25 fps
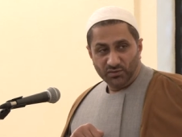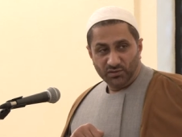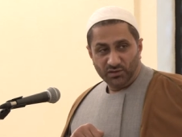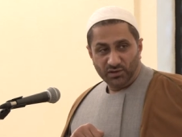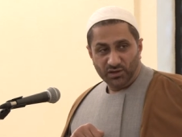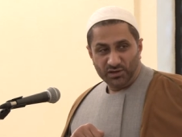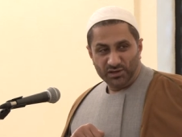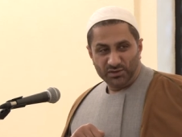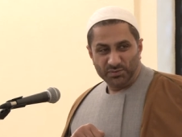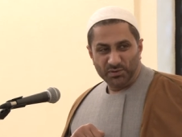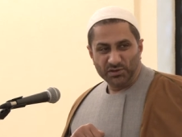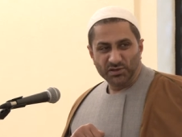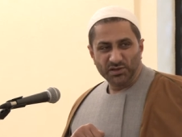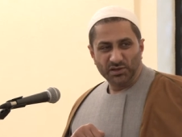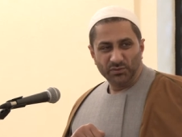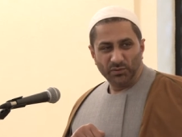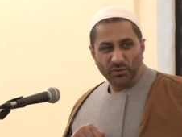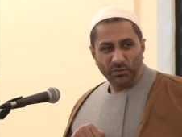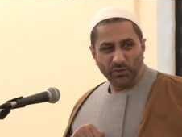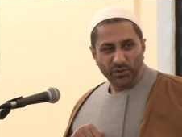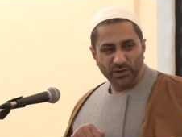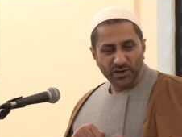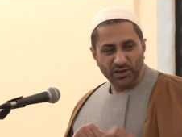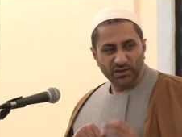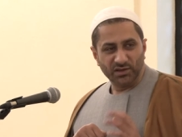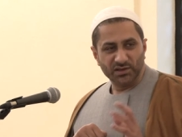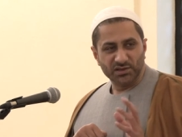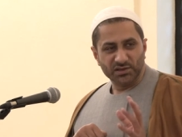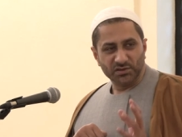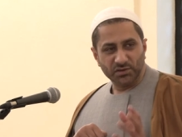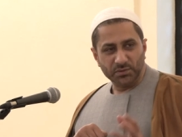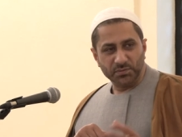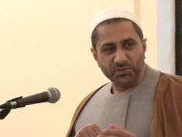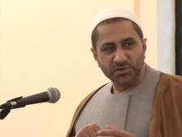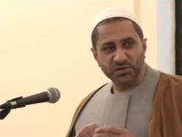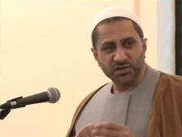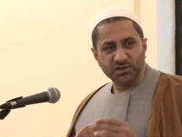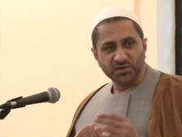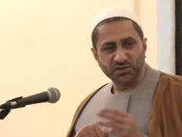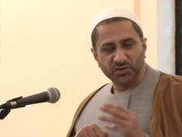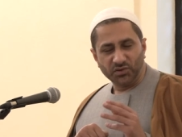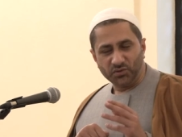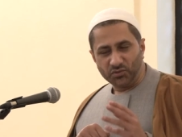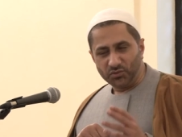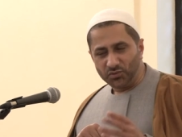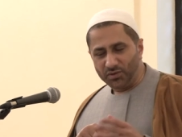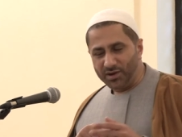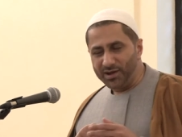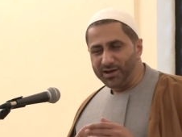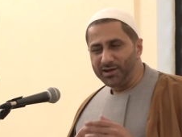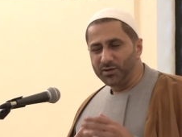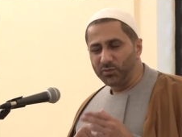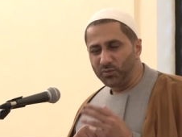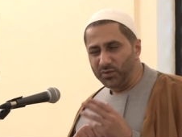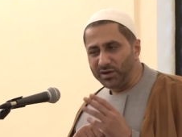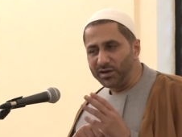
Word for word: And especially when we read the scriptures and the Quran,